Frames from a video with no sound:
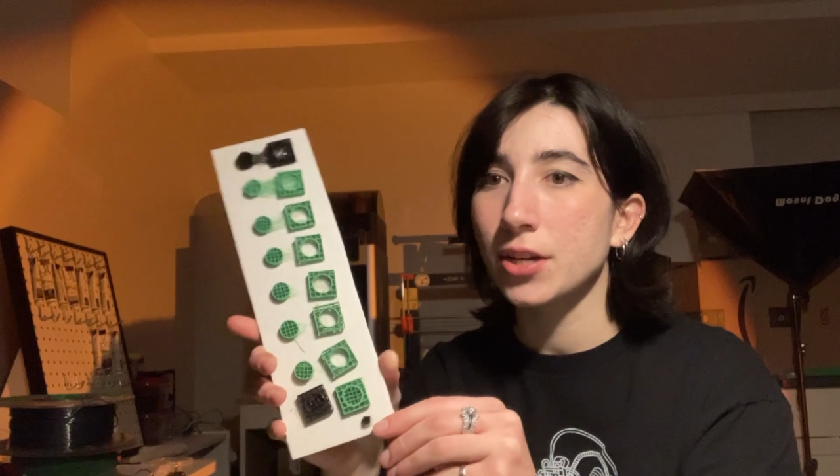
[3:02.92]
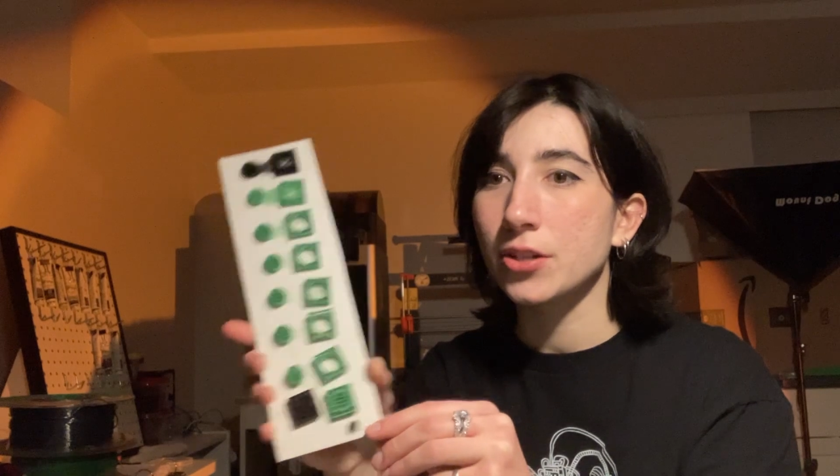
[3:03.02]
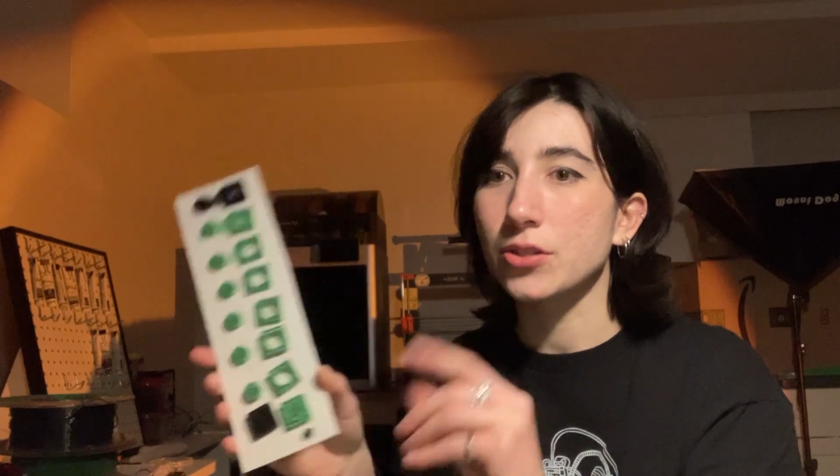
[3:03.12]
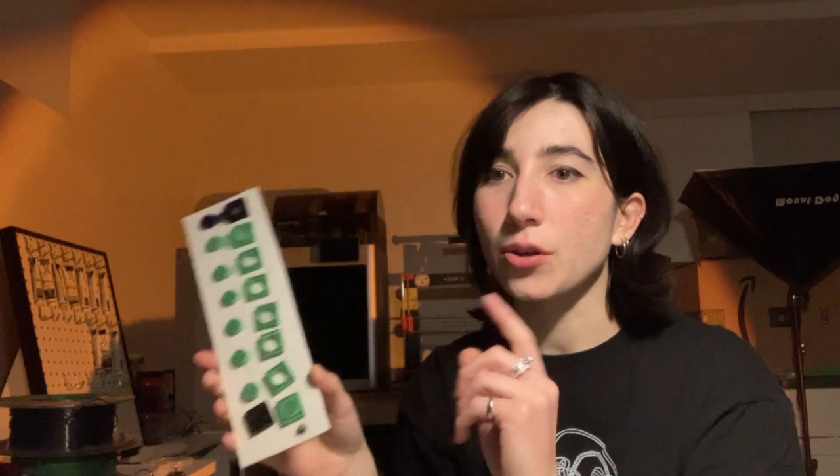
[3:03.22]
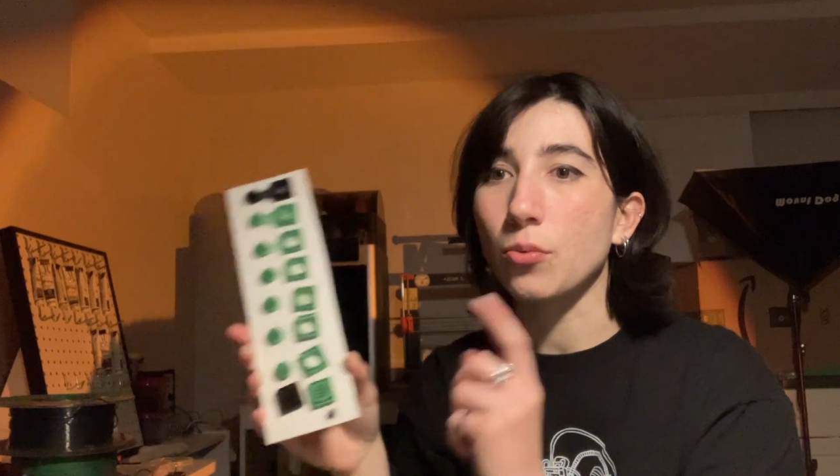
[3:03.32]

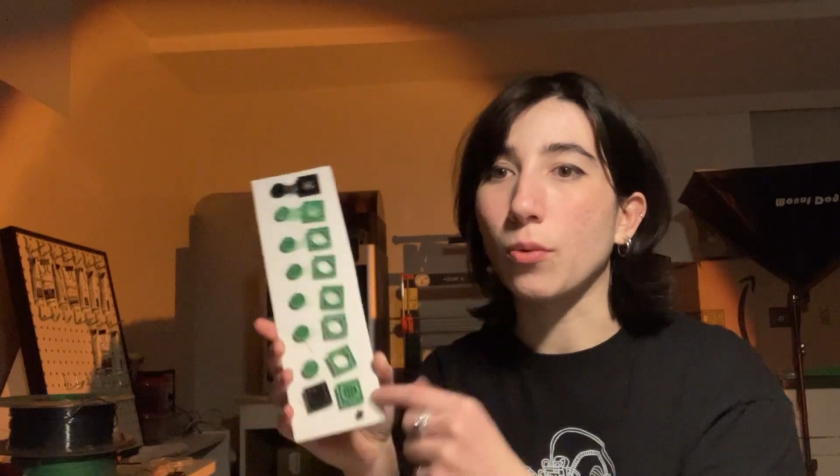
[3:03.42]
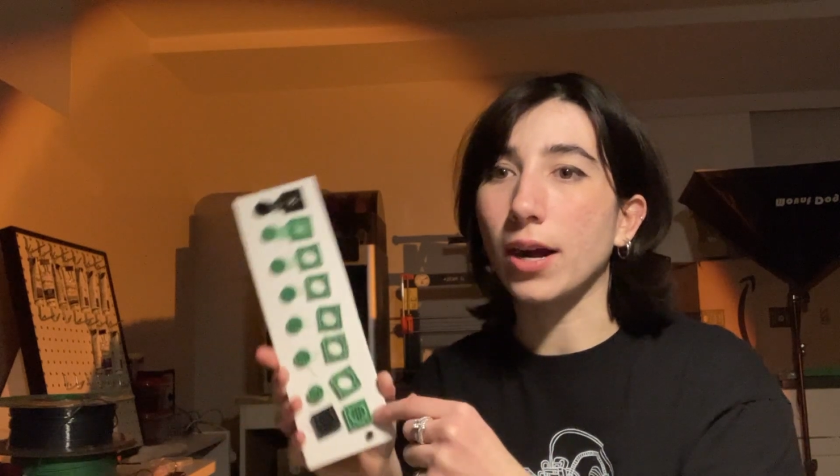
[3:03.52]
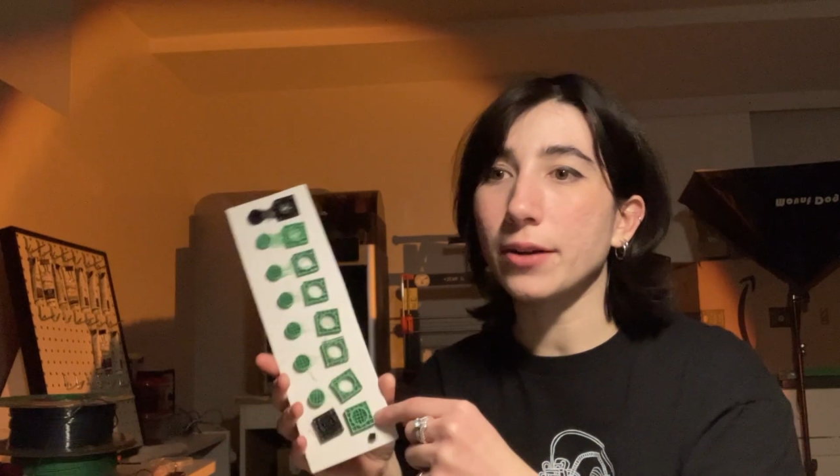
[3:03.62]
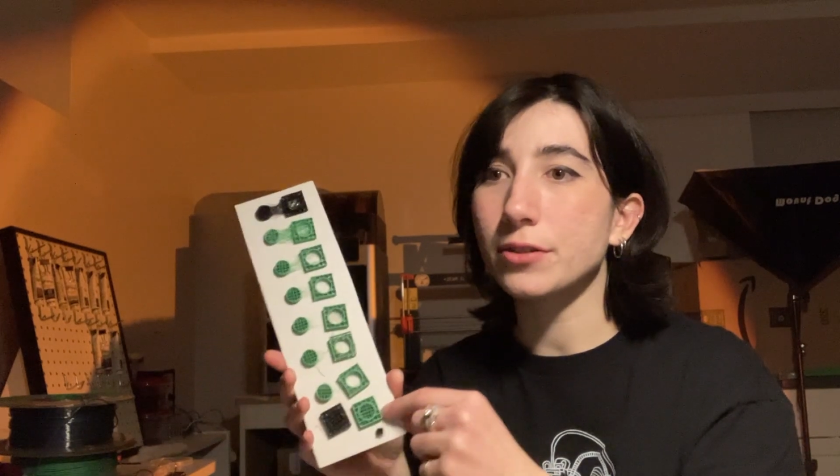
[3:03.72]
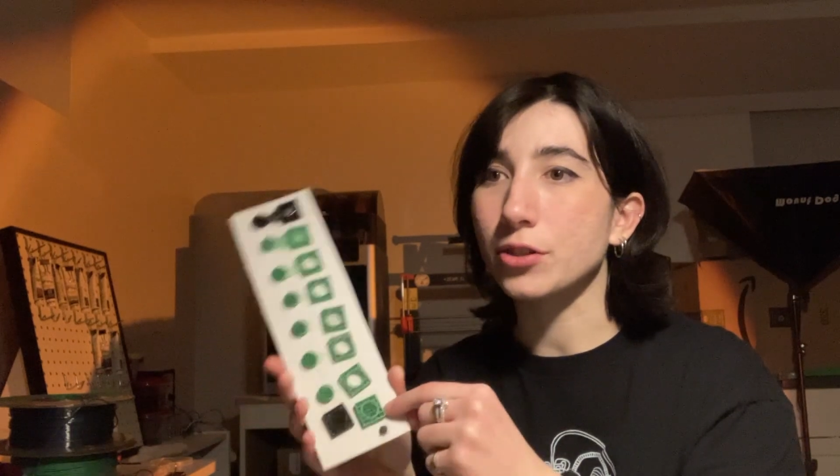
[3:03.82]
So why
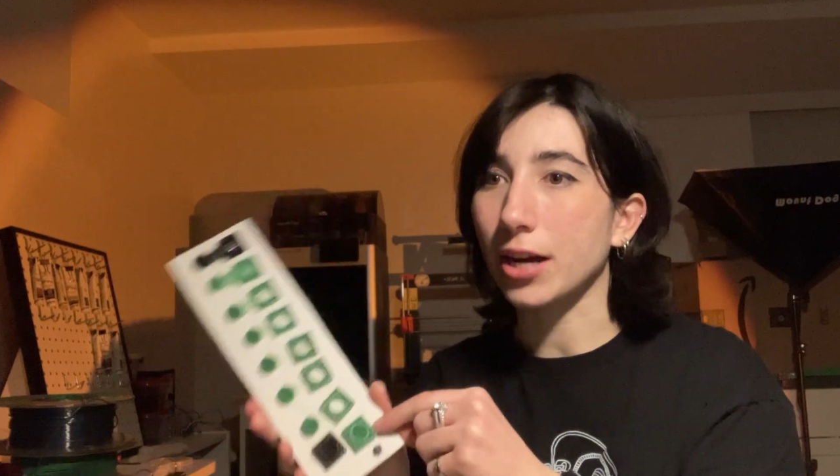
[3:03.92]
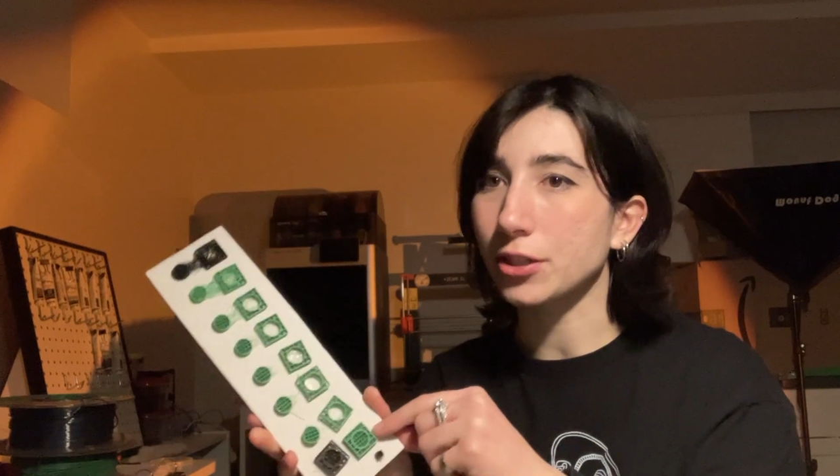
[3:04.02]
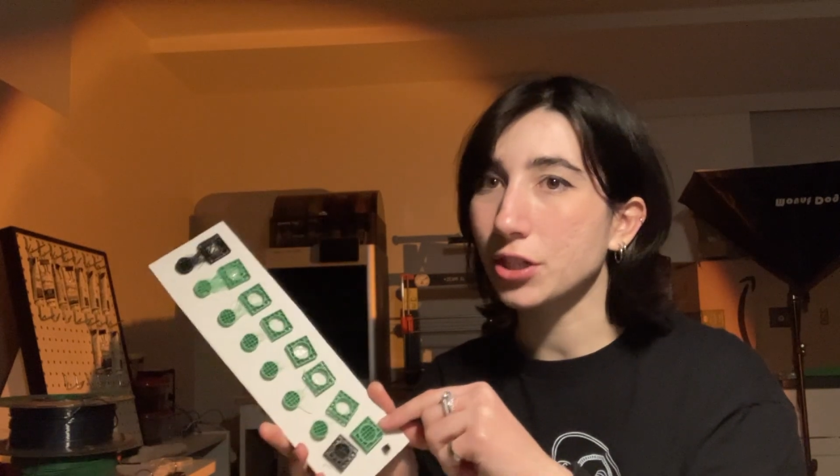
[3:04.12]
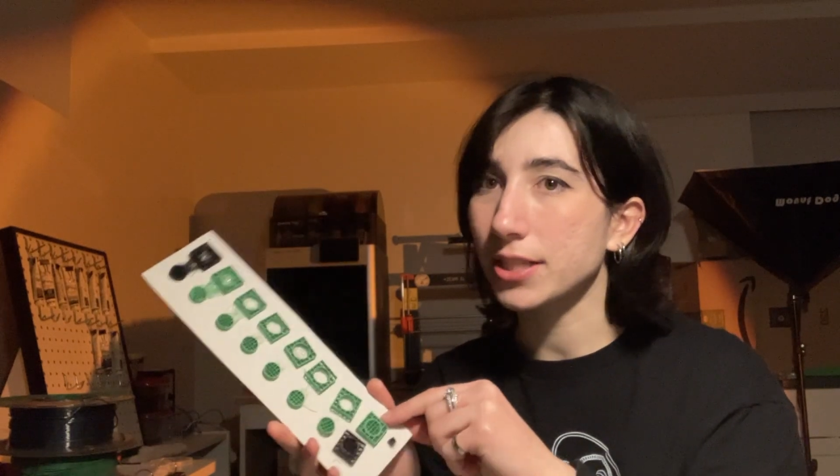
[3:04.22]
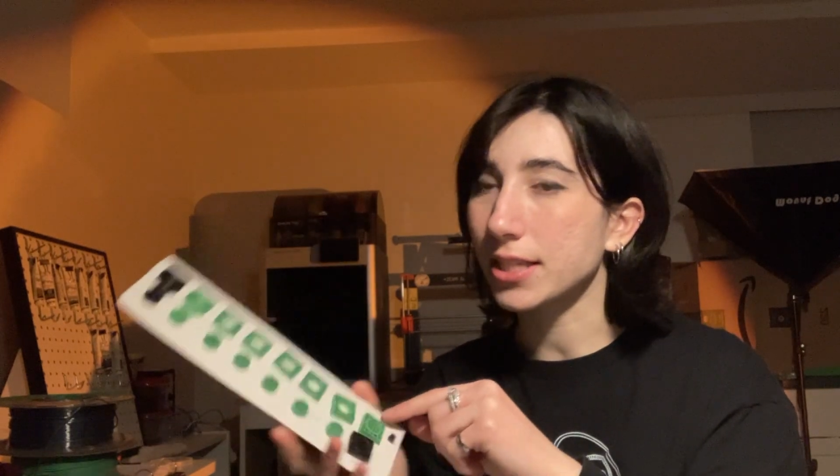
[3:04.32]

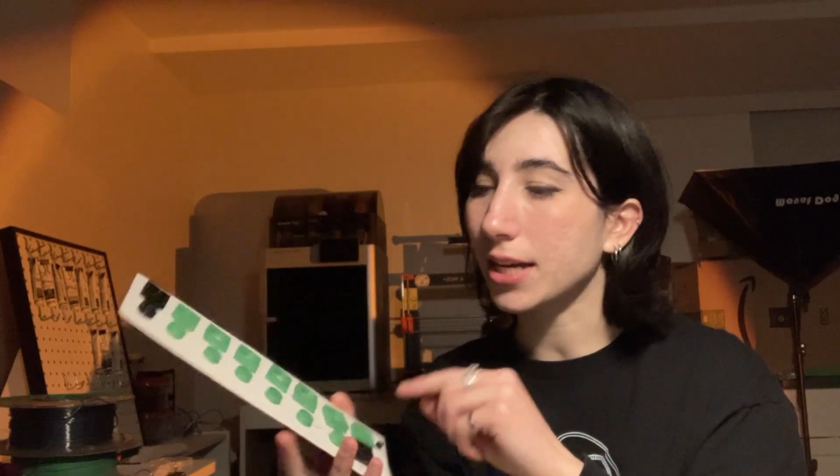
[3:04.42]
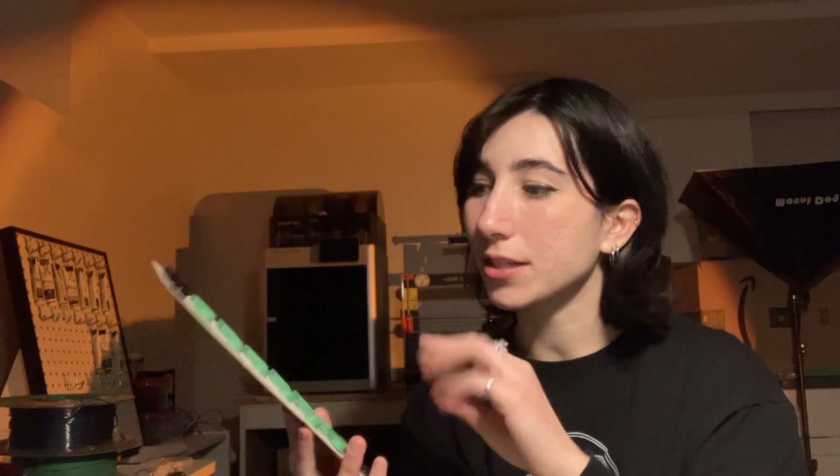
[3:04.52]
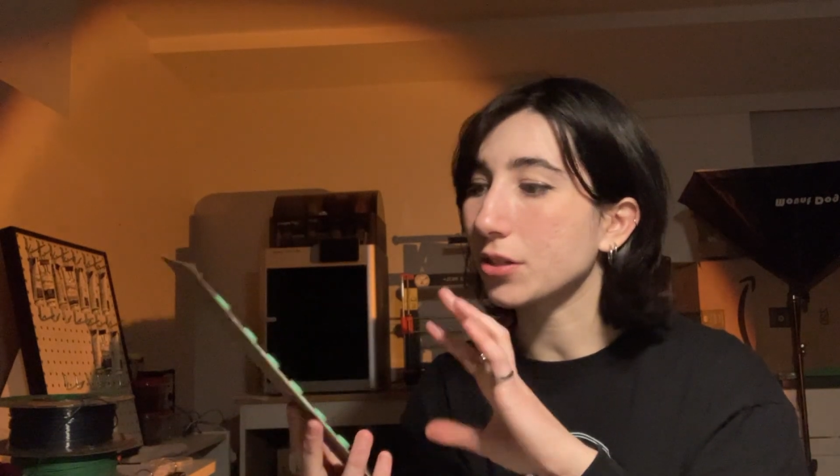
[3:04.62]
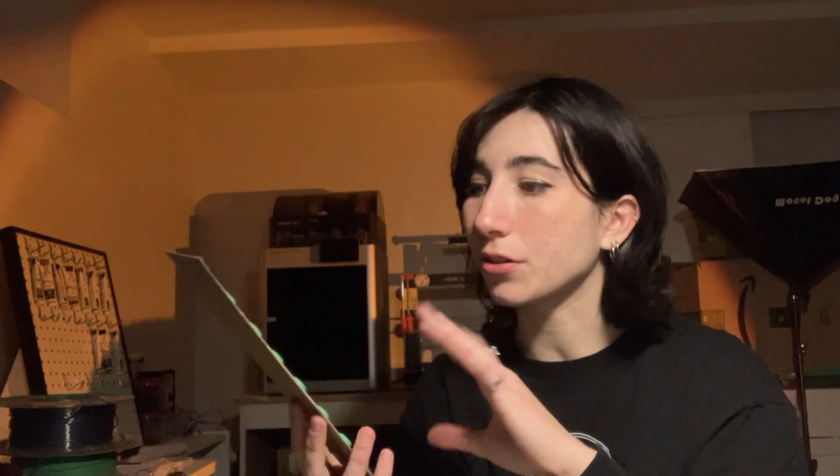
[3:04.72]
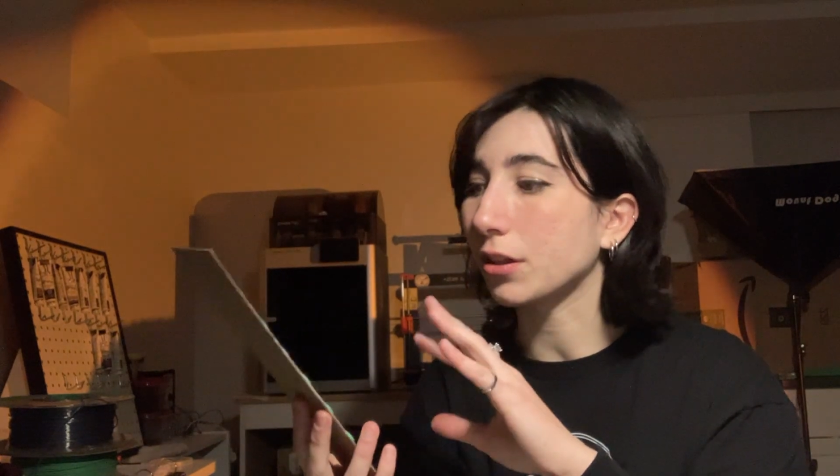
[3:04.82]
retraction settings
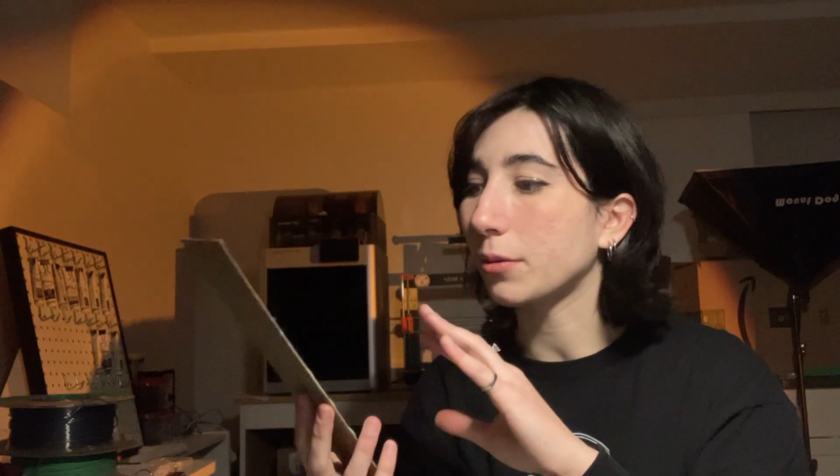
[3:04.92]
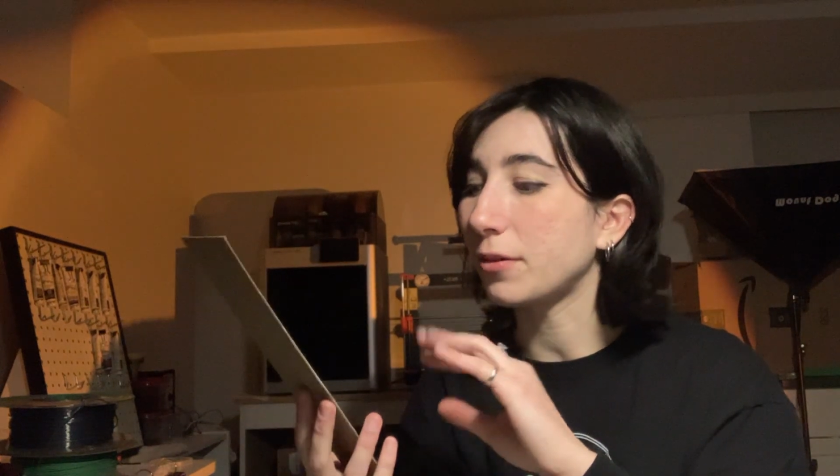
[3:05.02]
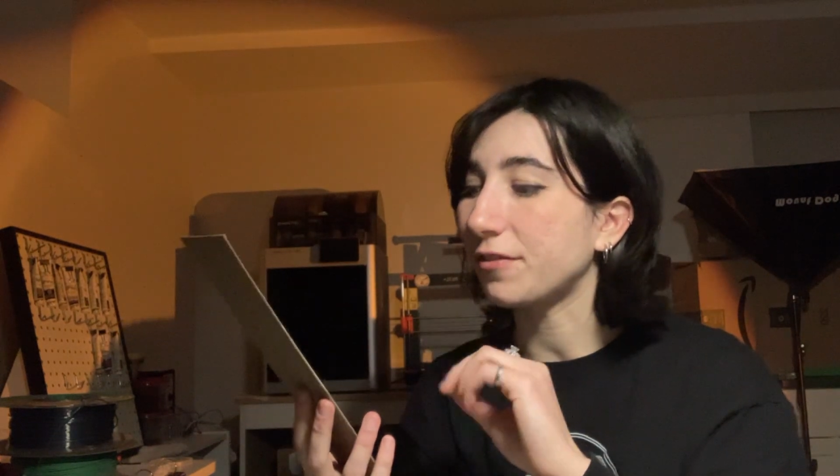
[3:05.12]
are a little bit